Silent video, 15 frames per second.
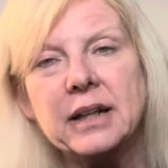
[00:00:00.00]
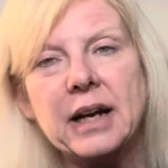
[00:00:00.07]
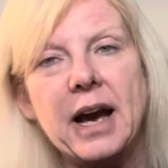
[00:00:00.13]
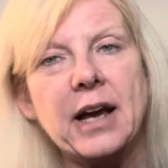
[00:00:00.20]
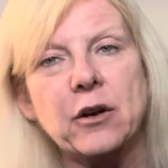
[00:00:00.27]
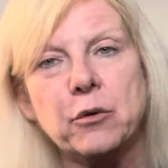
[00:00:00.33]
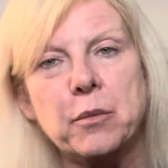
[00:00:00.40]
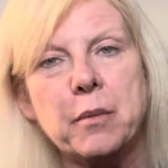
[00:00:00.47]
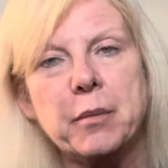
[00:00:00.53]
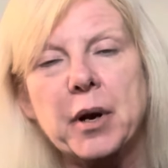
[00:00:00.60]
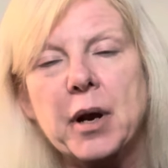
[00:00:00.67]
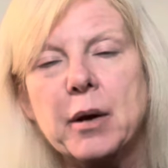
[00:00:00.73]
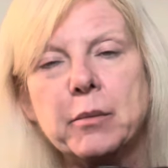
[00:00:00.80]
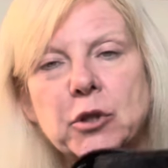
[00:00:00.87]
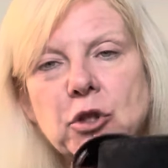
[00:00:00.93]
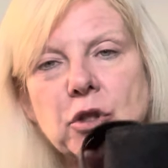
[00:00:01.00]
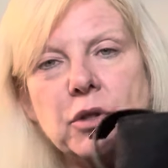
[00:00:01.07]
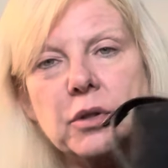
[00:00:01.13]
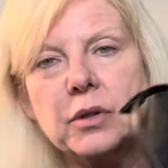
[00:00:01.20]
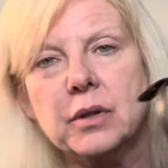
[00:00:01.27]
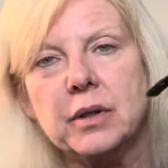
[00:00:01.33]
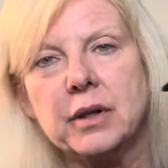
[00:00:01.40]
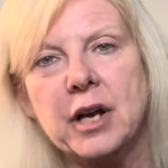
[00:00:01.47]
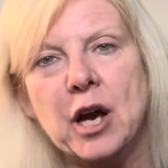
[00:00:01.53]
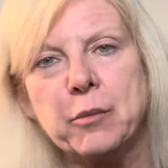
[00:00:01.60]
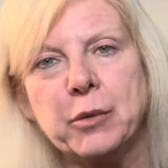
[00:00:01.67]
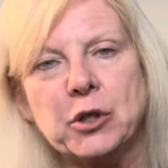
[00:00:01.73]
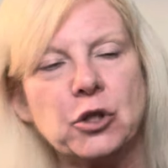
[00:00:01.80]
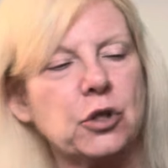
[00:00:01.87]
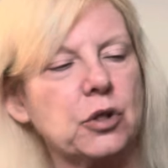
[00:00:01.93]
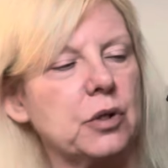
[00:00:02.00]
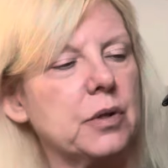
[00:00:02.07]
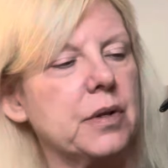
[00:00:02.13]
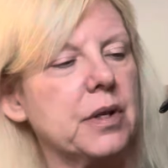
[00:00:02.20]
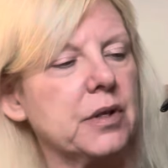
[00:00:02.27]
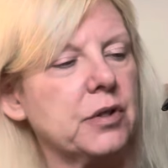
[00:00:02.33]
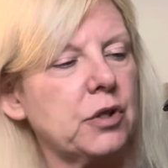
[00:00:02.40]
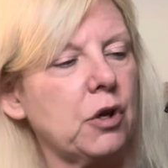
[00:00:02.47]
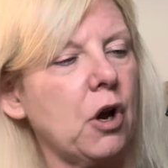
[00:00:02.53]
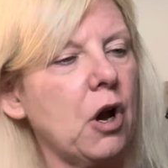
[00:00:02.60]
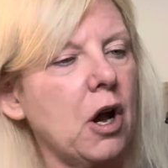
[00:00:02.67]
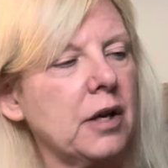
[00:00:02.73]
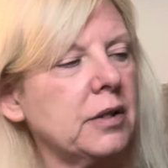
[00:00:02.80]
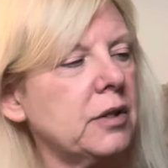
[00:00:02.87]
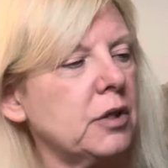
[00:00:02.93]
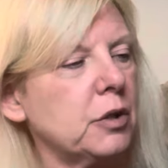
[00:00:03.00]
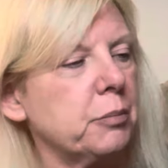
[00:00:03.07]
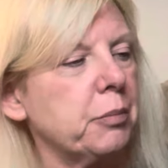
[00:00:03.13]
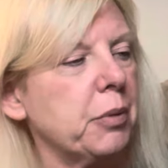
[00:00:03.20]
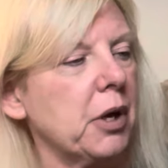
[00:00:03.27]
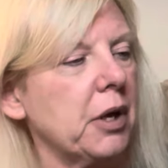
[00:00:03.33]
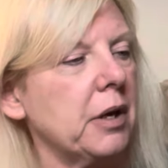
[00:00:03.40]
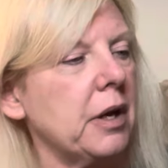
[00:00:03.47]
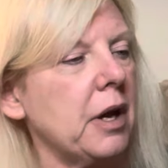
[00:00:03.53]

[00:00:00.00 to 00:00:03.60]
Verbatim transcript: I don't remember how much how much this cost, but